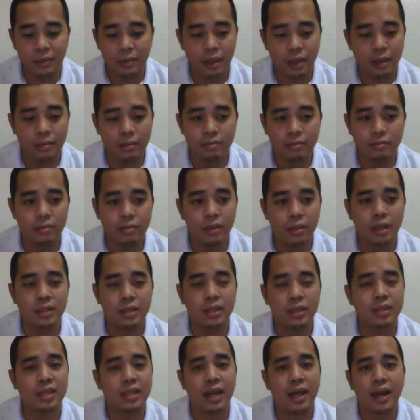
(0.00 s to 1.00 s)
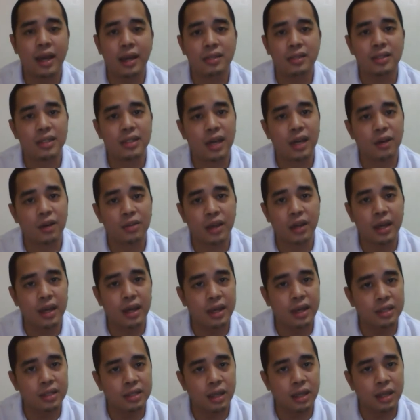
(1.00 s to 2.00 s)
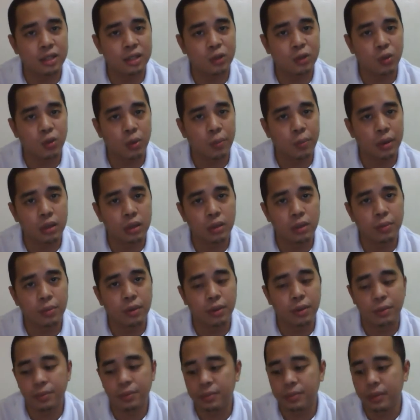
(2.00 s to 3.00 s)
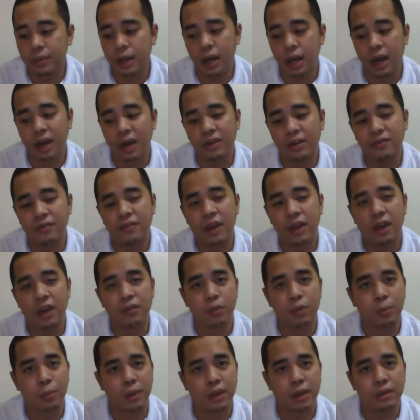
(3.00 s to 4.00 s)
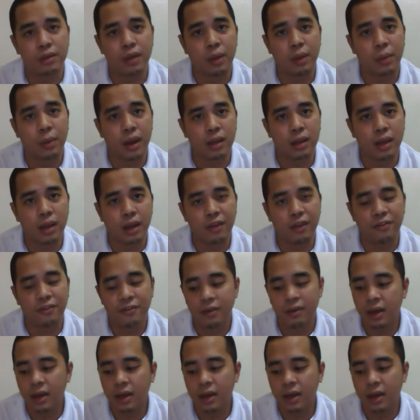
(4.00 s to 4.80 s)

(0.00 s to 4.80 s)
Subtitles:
this is hands down the easiest rebuildable I've ever built in my life.